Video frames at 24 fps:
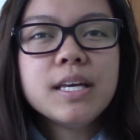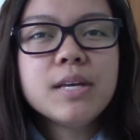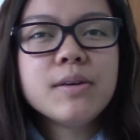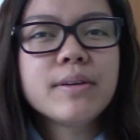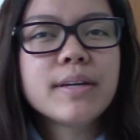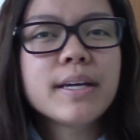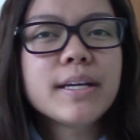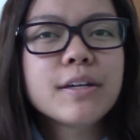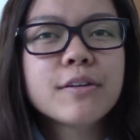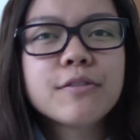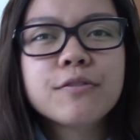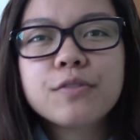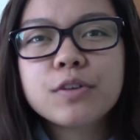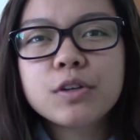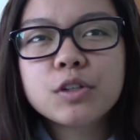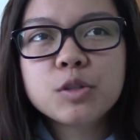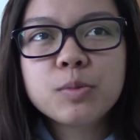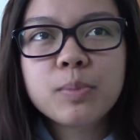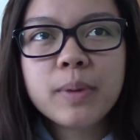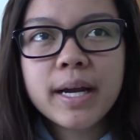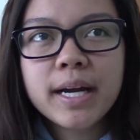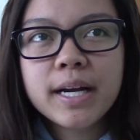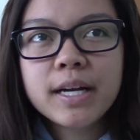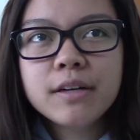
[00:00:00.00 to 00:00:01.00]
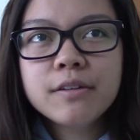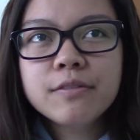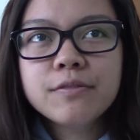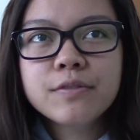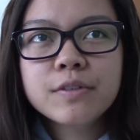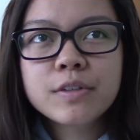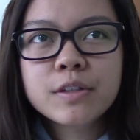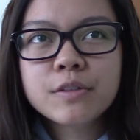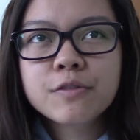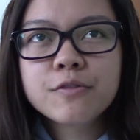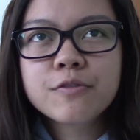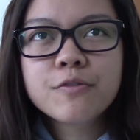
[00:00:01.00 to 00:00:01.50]
You can get your first pair
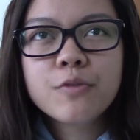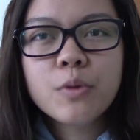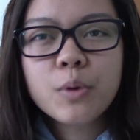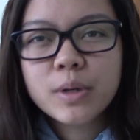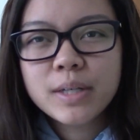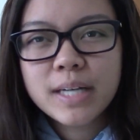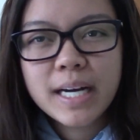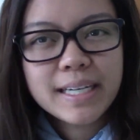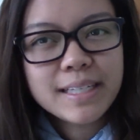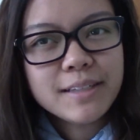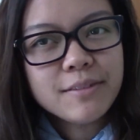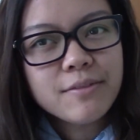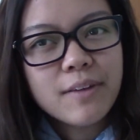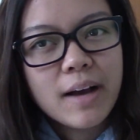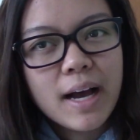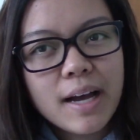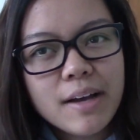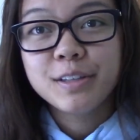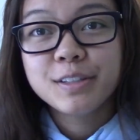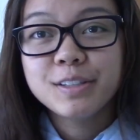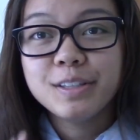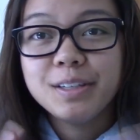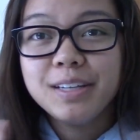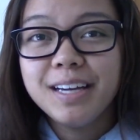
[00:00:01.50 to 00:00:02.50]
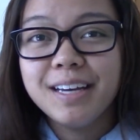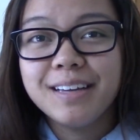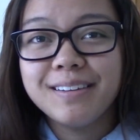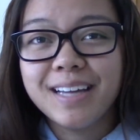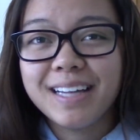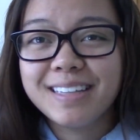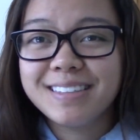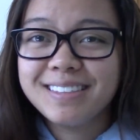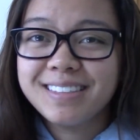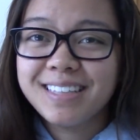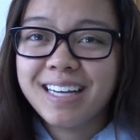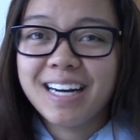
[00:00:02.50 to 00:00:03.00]
for $4.95. So yeah,
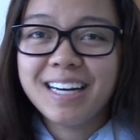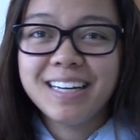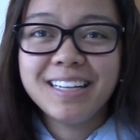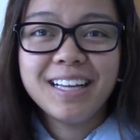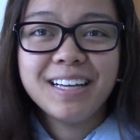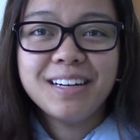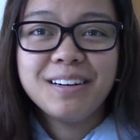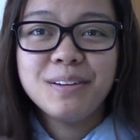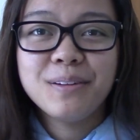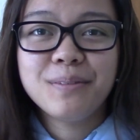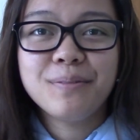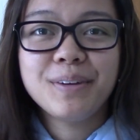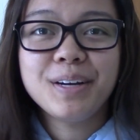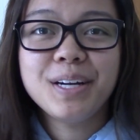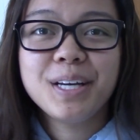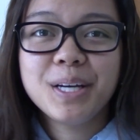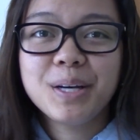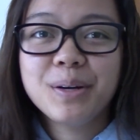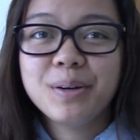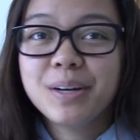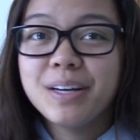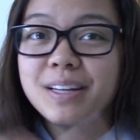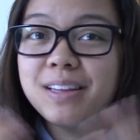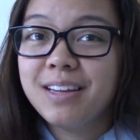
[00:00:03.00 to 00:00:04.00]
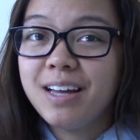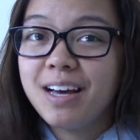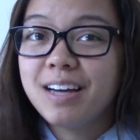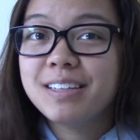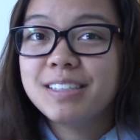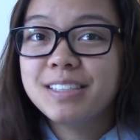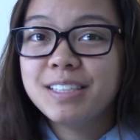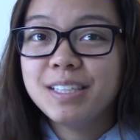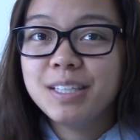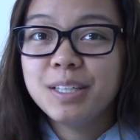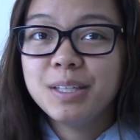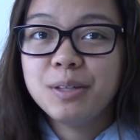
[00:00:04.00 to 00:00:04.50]
that's kind of the end of the video. Good
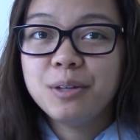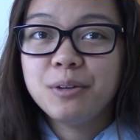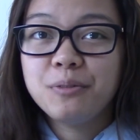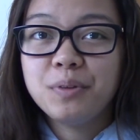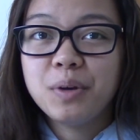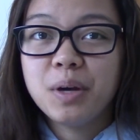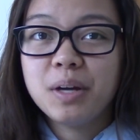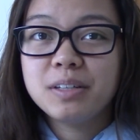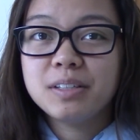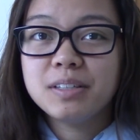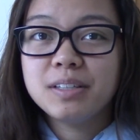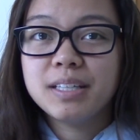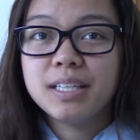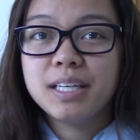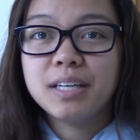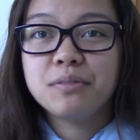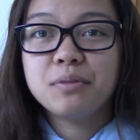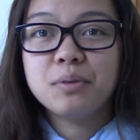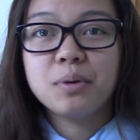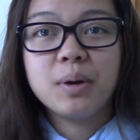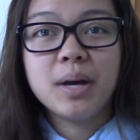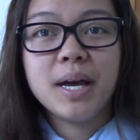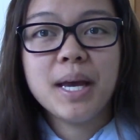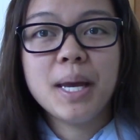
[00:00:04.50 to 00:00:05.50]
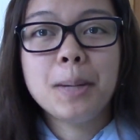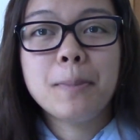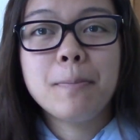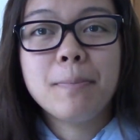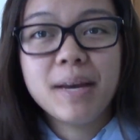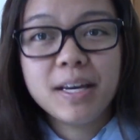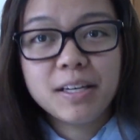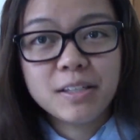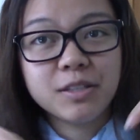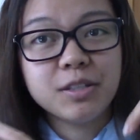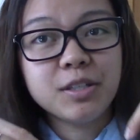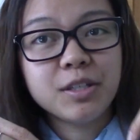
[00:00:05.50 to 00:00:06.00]
luck to you if you enter the giveaway.
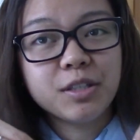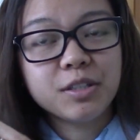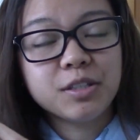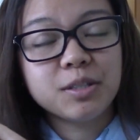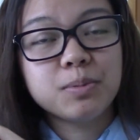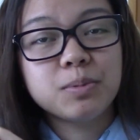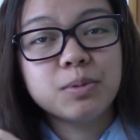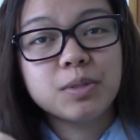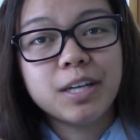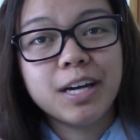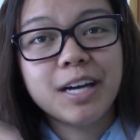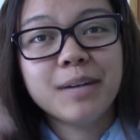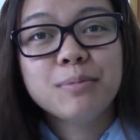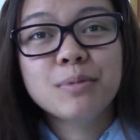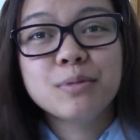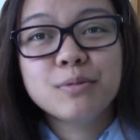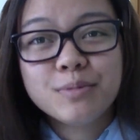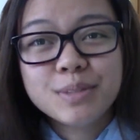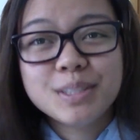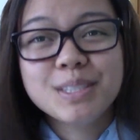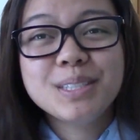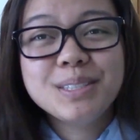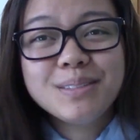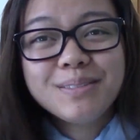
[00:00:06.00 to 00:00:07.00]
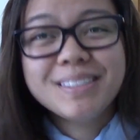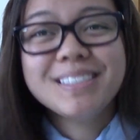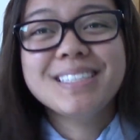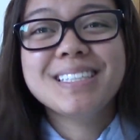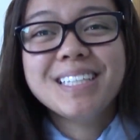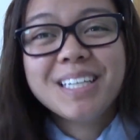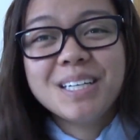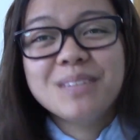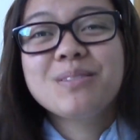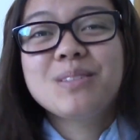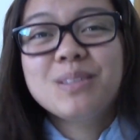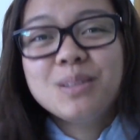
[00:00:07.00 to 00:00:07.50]
Make sure you go subscribe. We're really, really
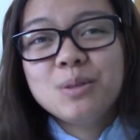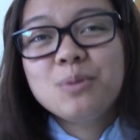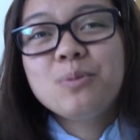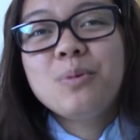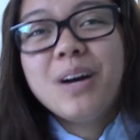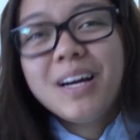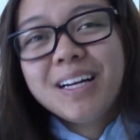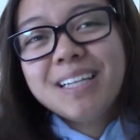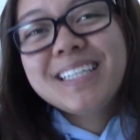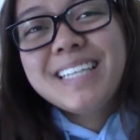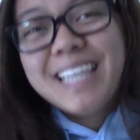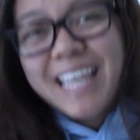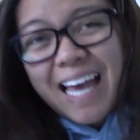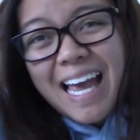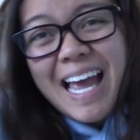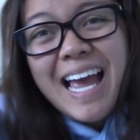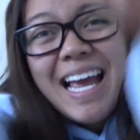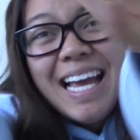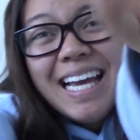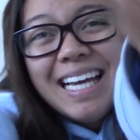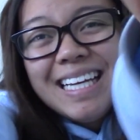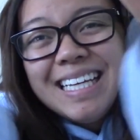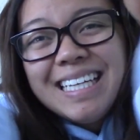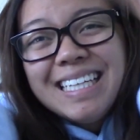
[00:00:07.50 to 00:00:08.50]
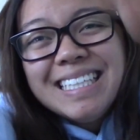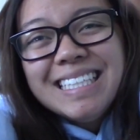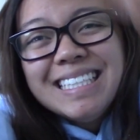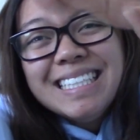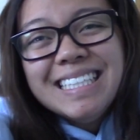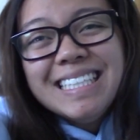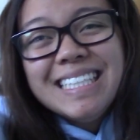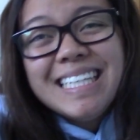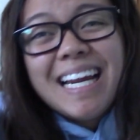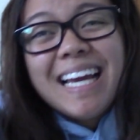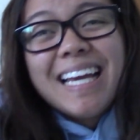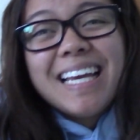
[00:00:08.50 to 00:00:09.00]
close to
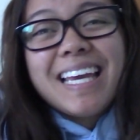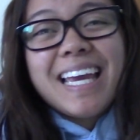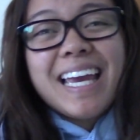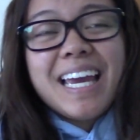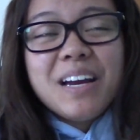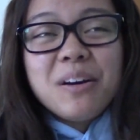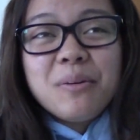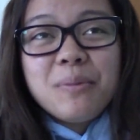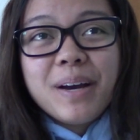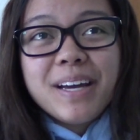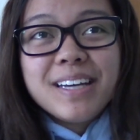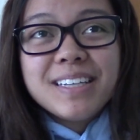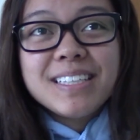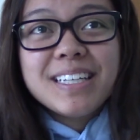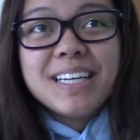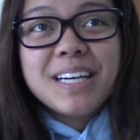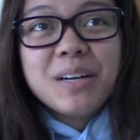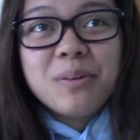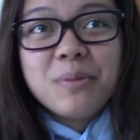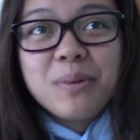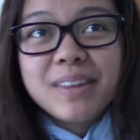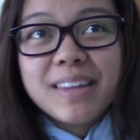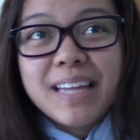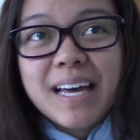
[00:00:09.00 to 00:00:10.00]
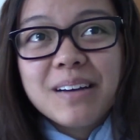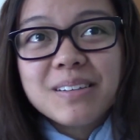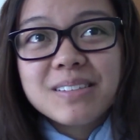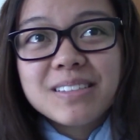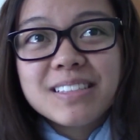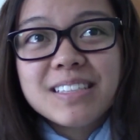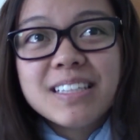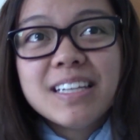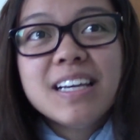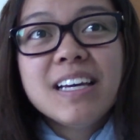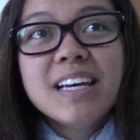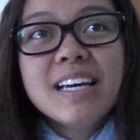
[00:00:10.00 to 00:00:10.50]
1K. And I can't wait to hit
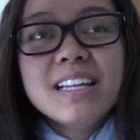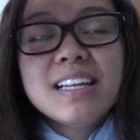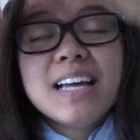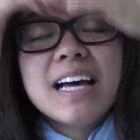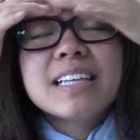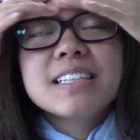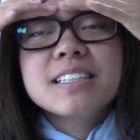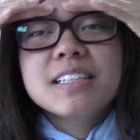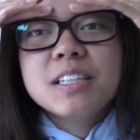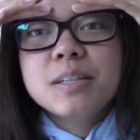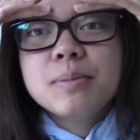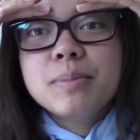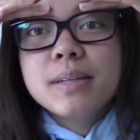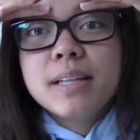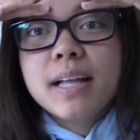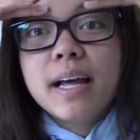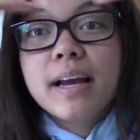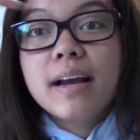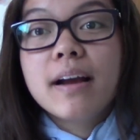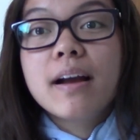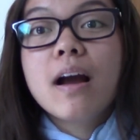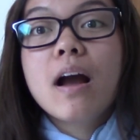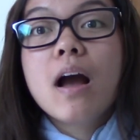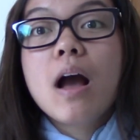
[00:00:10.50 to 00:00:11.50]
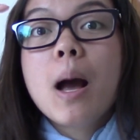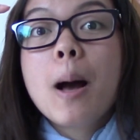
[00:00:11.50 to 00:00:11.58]
1,000. That's gonna be like